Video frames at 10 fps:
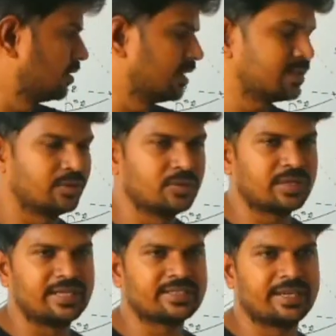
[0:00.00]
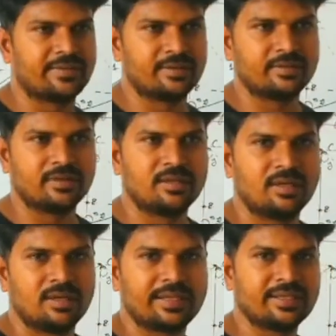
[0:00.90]
you will get 2 sine sine.
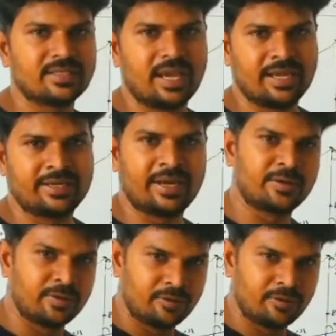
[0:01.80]
Like this I try to